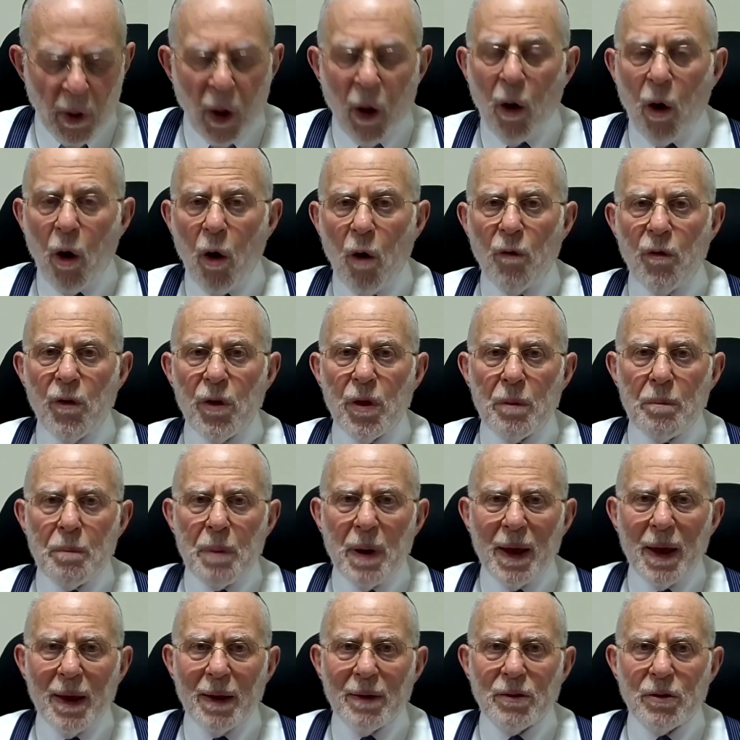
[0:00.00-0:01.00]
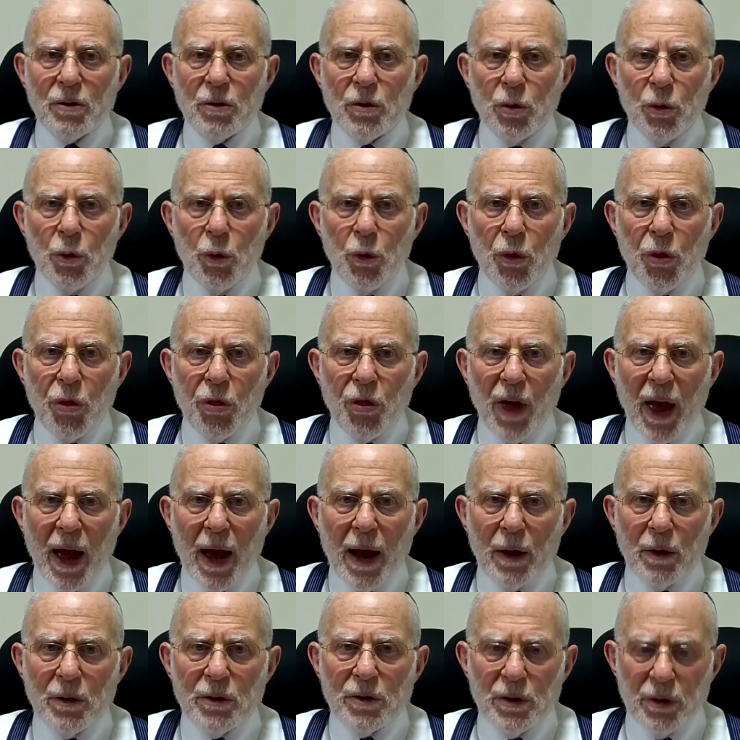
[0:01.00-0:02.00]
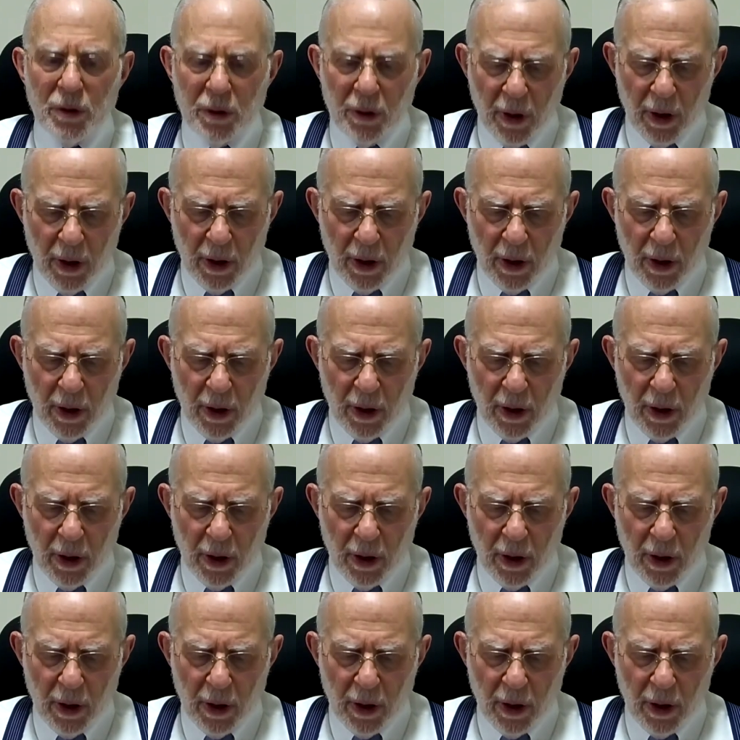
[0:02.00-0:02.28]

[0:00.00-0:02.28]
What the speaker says: over the past 2,000